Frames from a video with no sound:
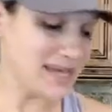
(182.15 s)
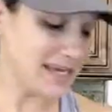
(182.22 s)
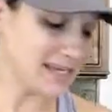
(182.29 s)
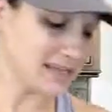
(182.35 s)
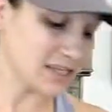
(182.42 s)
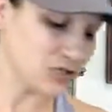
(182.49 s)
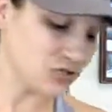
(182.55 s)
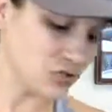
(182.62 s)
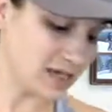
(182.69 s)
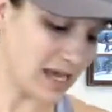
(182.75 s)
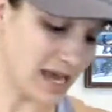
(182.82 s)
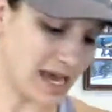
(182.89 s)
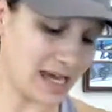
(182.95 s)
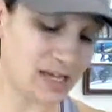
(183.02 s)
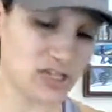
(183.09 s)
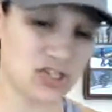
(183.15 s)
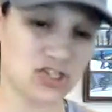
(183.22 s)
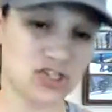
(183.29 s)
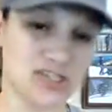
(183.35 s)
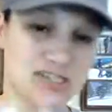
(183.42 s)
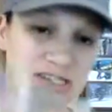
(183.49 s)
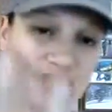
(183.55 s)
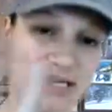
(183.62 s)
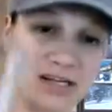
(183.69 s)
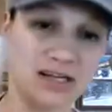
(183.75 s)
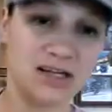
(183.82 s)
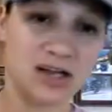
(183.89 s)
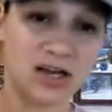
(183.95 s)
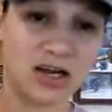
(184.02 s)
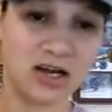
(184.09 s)
It literally has just like
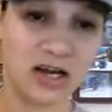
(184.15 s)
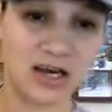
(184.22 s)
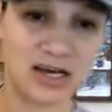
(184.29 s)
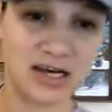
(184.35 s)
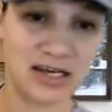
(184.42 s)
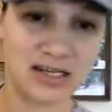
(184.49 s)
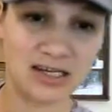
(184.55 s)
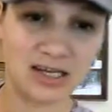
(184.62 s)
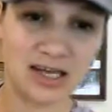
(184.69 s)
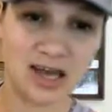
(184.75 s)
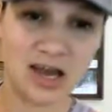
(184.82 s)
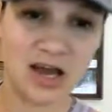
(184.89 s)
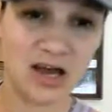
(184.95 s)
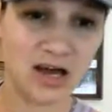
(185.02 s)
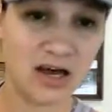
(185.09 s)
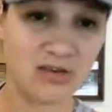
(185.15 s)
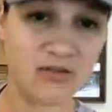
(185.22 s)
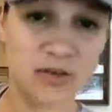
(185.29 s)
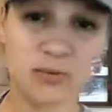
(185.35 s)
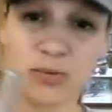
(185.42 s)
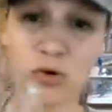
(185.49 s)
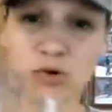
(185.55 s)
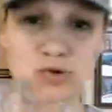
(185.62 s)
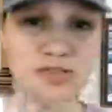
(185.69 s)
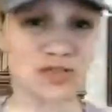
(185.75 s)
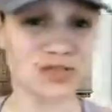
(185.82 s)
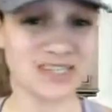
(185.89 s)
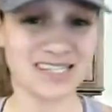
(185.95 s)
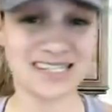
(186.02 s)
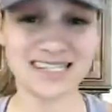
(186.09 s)
on, off, and pulse.
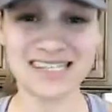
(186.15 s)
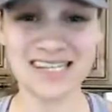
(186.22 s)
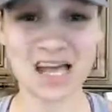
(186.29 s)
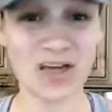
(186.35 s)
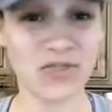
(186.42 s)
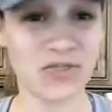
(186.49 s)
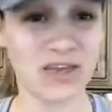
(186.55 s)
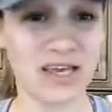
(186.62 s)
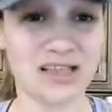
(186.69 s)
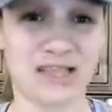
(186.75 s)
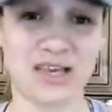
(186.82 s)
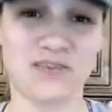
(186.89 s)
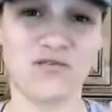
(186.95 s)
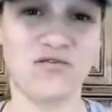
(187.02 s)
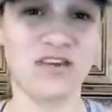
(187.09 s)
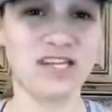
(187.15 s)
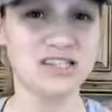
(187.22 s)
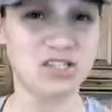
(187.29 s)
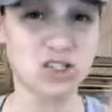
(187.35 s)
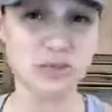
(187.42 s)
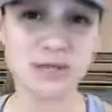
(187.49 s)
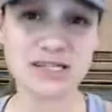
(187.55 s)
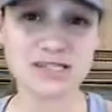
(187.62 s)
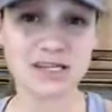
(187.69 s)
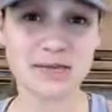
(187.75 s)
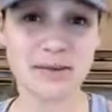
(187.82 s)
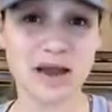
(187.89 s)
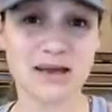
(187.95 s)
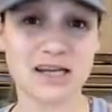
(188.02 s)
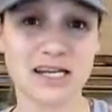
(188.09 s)
There's nothing like fancy schmancy
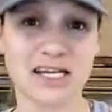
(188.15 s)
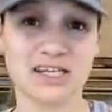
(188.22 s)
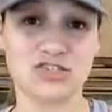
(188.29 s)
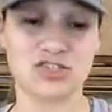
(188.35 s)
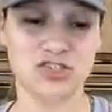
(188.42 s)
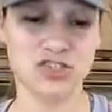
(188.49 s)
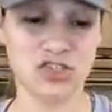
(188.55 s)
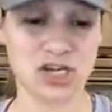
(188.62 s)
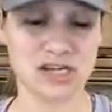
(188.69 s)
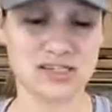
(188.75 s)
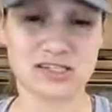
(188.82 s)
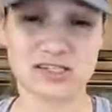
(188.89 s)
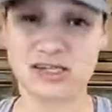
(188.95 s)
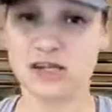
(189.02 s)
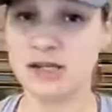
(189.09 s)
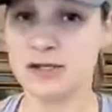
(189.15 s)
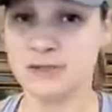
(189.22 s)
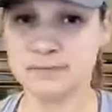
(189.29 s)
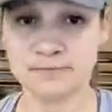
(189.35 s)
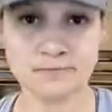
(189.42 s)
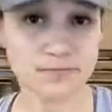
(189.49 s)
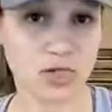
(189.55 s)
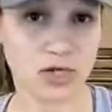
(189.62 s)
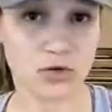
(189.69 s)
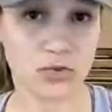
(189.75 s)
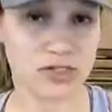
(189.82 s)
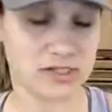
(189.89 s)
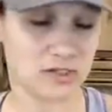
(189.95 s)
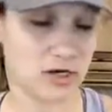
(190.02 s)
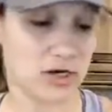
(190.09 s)
about it. It's just a
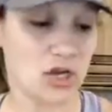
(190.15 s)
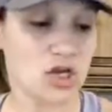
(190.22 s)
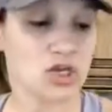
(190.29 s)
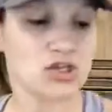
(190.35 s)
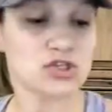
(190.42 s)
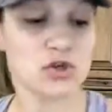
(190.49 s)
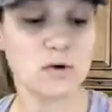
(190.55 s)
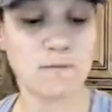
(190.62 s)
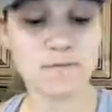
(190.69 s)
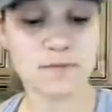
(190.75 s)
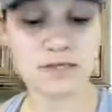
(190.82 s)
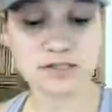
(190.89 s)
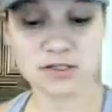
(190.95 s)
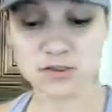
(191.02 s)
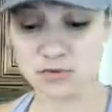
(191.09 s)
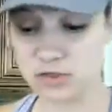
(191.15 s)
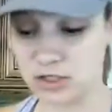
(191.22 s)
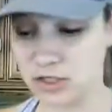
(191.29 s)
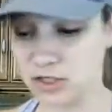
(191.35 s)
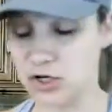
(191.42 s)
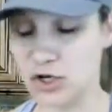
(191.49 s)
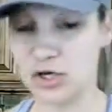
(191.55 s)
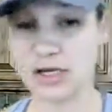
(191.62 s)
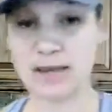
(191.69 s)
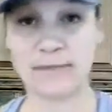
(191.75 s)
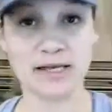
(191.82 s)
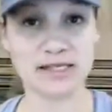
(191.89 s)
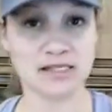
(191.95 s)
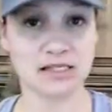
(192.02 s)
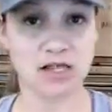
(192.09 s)
Cuisinart. So this is really good. It
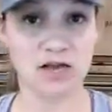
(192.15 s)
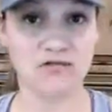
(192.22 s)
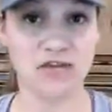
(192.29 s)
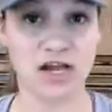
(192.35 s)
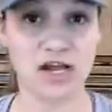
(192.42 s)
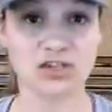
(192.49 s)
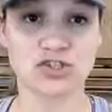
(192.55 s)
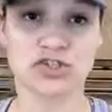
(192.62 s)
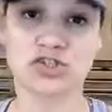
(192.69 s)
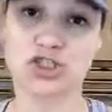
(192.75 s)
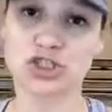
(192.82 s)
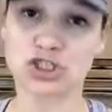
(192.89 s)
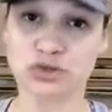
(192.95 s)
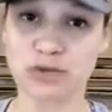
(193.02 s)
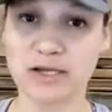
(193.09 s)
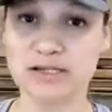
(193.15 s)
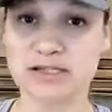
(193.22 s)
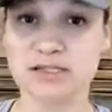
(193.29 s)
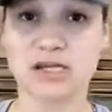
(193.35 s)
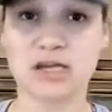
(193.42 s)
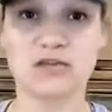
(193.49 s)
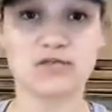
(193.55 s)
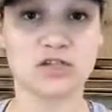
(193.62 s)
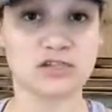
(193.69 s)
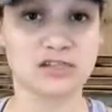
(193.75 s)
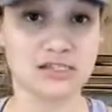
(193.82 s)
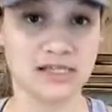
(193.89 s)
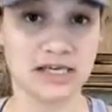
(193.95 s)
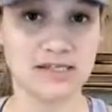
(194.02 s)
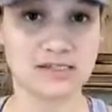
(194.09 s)
makes it a lot faster to shred stuff, to
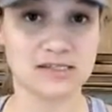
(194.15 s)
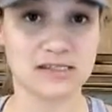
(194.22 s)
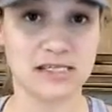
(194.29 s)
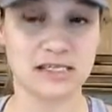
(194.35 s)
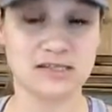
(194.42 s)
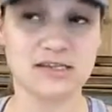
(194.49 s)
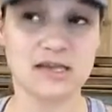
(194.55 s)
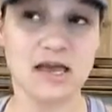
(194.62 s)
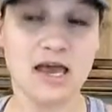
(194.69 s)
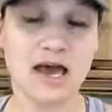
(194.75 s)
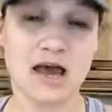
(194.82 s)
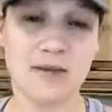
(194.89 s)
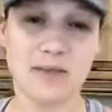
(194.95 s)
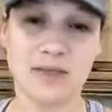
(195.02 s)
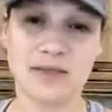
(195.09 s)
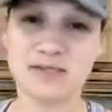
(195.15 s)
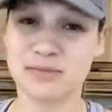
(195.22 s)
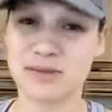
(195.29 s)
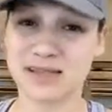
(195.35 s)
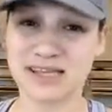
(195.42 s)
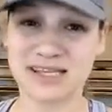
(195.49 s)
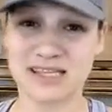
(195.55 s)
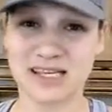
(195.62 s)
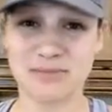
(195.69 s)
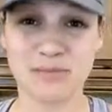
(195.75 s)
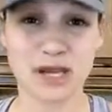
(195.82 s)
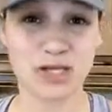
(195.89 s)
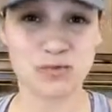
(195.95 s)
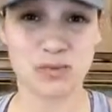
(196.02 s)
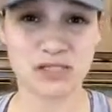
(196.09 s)
slice things, and then to make things like
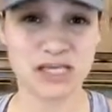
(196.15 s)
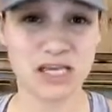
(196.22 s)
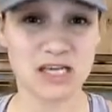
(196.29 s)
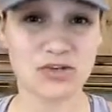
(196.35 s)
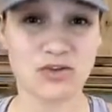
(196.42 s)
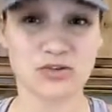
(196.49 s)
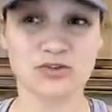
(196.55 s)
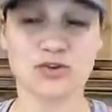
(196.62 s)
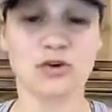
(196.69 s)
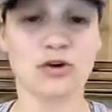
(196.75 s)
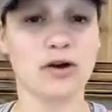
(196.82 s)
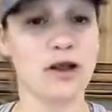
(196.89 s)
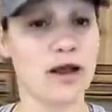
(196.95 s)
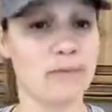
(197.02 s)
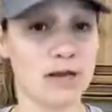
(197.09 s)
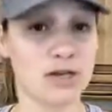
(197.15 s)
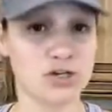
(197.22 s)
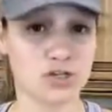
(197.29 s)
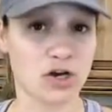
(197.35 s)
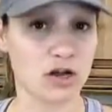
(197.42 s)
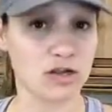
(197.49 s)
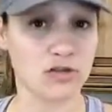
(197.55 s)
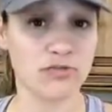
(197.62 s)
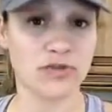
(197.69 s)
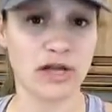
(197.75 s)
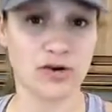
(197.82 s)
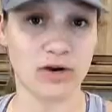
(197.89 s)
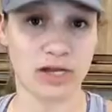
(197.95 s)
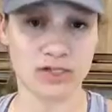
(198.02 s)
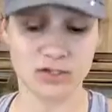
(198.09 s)
mashed potatoes or mashed
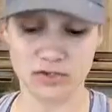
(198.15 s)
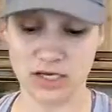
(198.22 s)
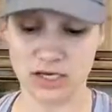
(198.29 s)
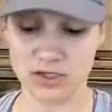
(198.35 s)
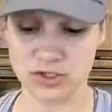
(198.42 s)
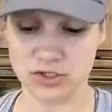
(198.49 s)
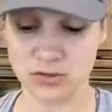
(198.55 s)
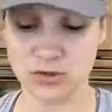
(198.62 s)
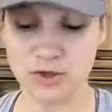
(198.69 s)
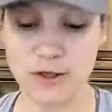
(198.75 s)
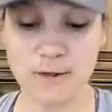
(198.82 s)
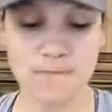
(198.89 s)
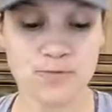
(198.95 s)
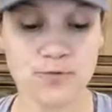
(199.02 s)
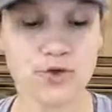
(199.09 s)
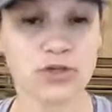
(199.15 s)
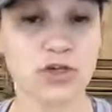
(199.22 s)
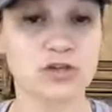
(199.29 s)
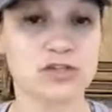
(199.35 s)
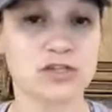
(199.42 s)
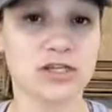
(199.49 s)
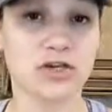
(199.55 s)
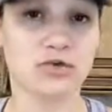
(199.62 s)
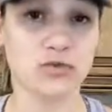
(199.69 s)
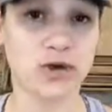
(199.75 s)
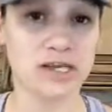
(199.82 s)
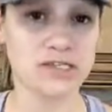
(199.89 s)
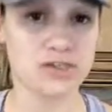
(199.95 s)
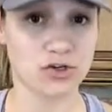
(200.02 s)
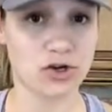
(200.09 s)
cauliflower. I do that too. You can also like
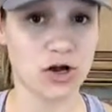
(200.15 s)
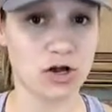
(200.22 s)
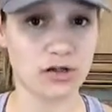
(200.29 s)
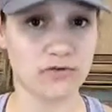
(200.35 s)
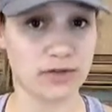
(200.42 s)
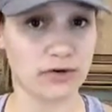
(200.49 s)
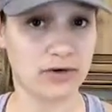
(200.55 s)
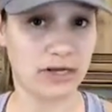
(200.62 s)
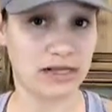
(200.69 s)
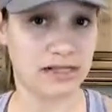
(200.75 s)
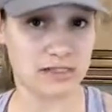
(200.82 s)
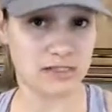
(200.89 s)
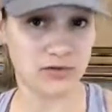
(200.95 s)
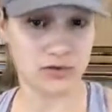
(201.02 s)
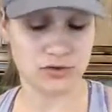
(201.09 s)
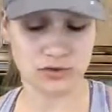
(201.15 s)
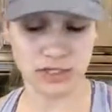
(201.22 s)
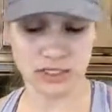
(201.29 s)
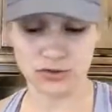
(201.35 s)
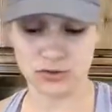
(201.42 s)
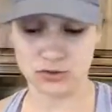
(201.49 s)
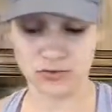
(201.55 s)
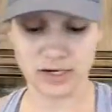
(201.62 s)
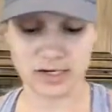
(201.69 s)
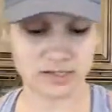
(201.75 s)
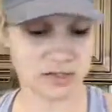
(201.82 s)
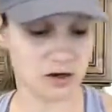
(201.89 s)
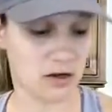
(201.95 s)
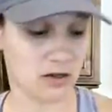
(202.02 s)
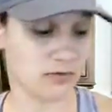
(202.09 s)
rice your cauliflower in this if you'd like to do the
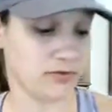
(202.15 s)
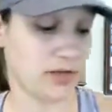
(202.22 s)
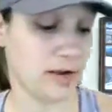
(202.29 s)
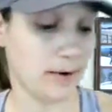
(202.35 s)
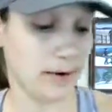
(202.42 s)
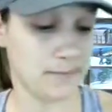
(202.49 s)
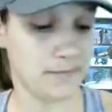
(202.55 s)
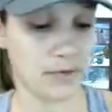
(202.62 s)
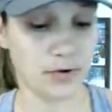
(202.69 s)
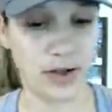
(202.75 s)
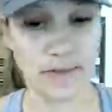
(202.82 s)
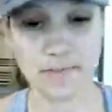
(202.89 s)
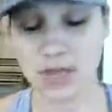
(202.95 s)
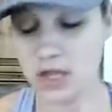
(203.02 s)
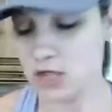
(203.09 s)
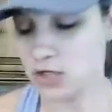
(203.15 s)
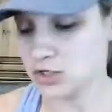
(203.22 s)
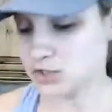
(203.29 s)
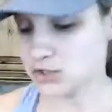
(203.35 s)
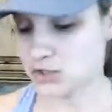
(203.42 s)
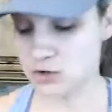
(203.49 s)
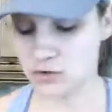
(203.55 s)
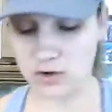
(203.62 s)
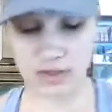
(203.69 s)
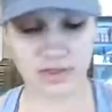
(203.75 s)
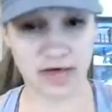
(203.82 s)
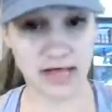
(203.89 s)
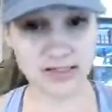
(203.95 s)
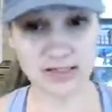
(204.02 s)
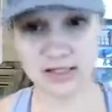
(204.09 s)
riced cauliflower. Okay, so
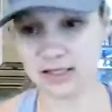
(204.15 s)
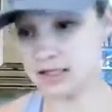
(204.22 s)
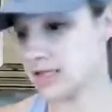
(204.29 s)
that's